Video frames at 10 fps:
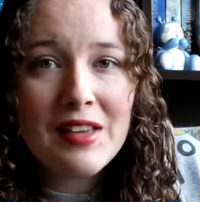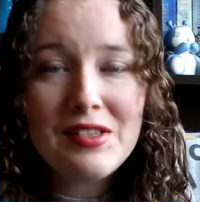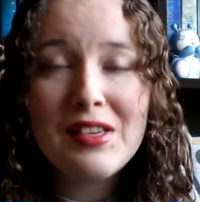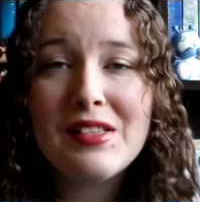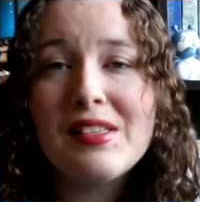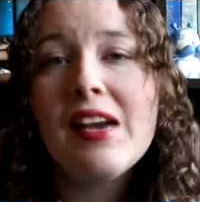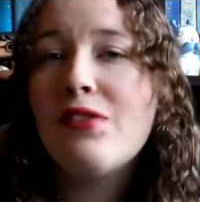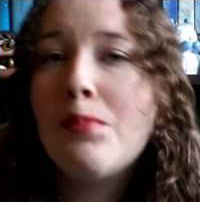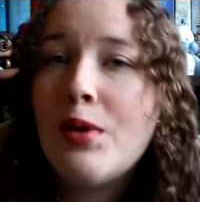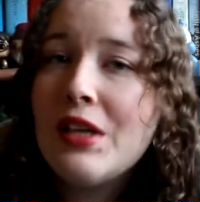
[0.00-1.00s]
As you can see, I
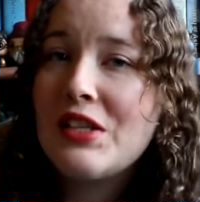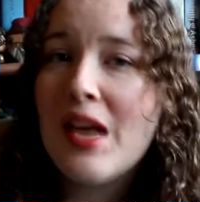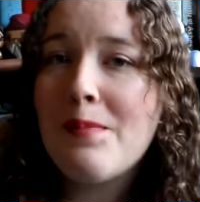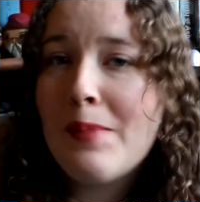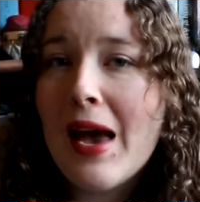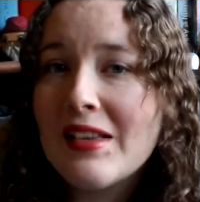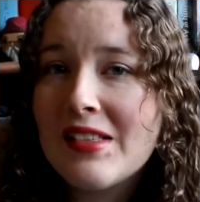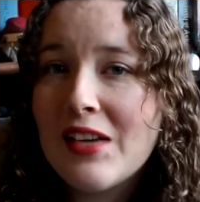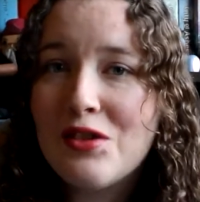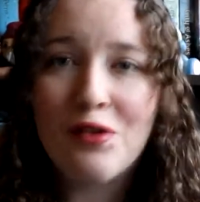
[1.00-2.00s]
have a pretty jam-packed
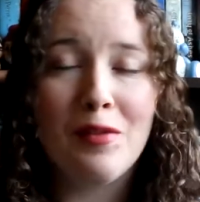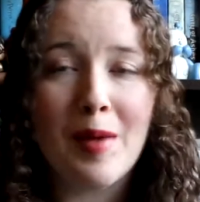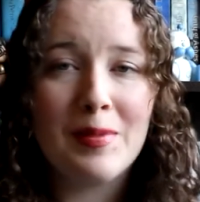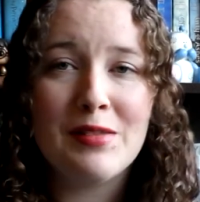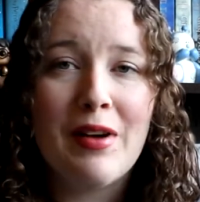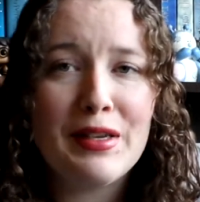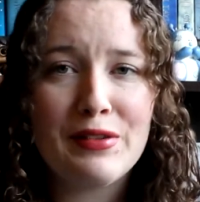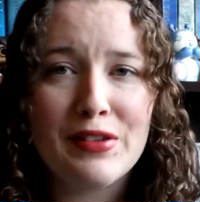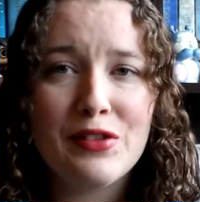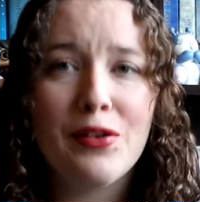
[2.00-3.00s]
schedule for Melbourne's Writers
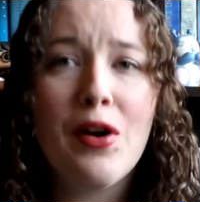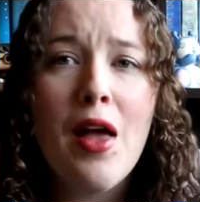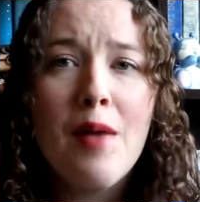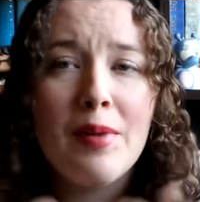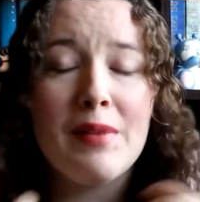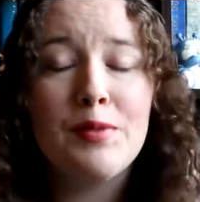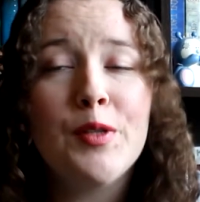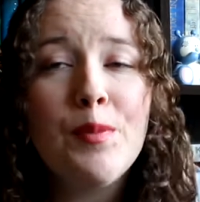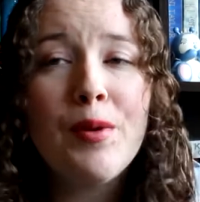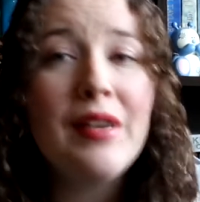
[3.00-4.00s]
Festival, but I'm
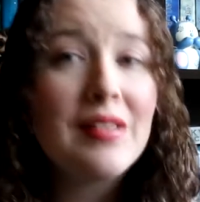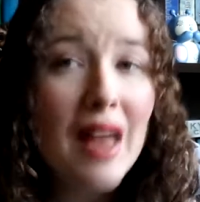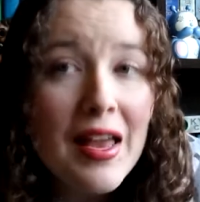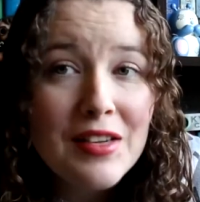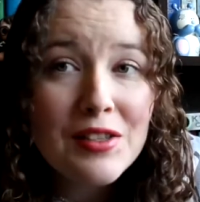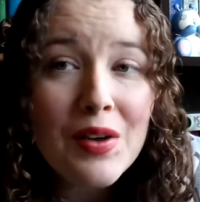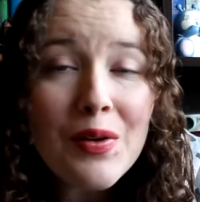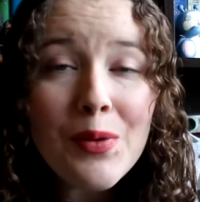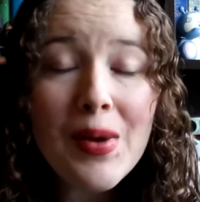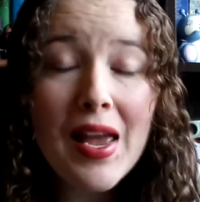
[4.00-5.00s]
super excited to
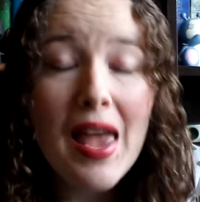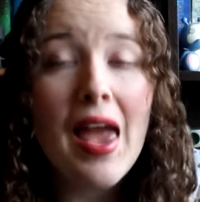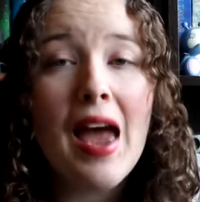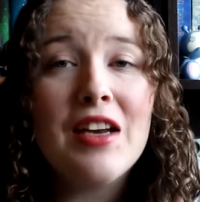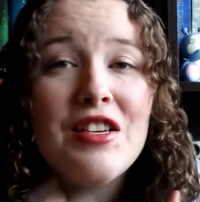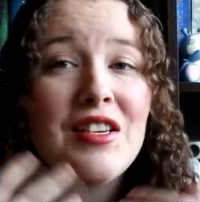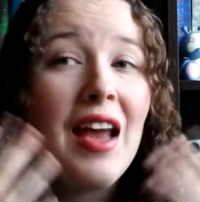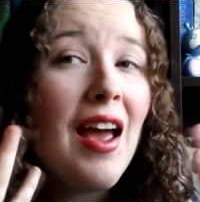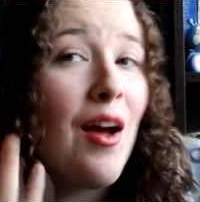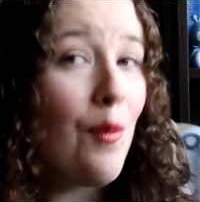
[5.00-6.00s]
go to it and
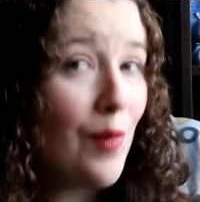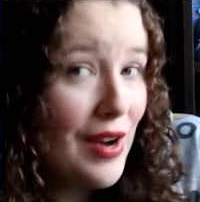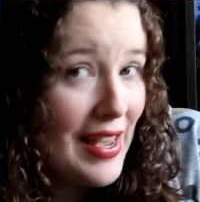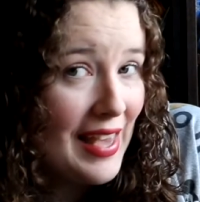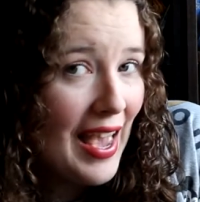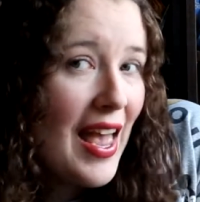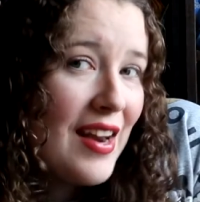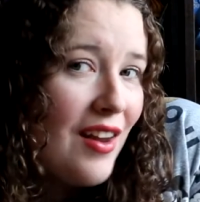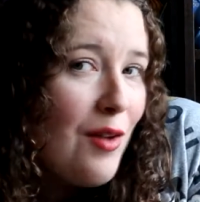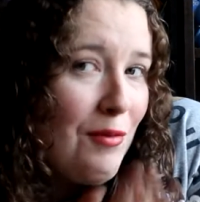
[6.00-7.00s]
share what I
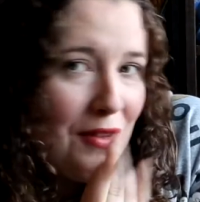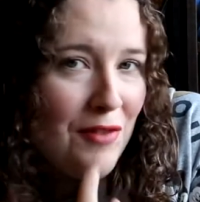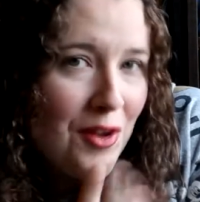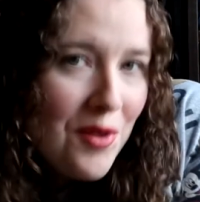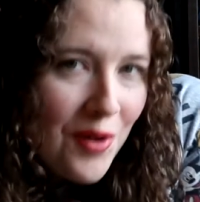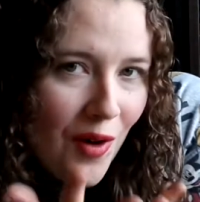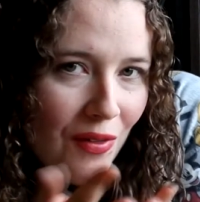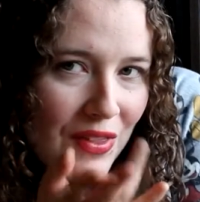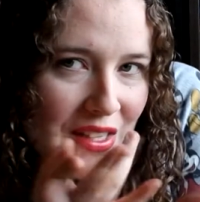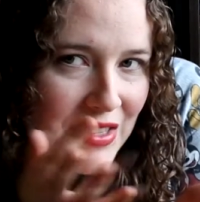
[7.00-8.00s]
can with you
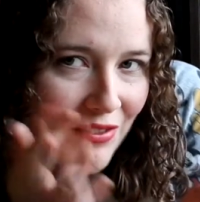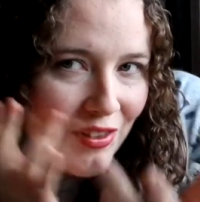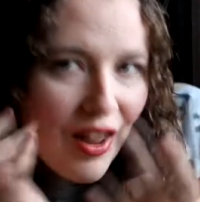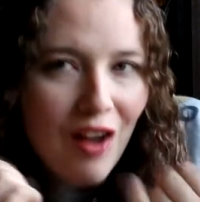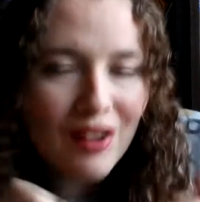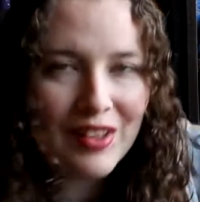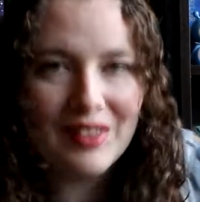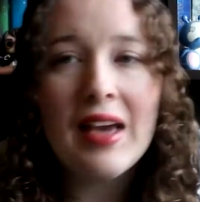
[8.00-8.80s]
on this vlog.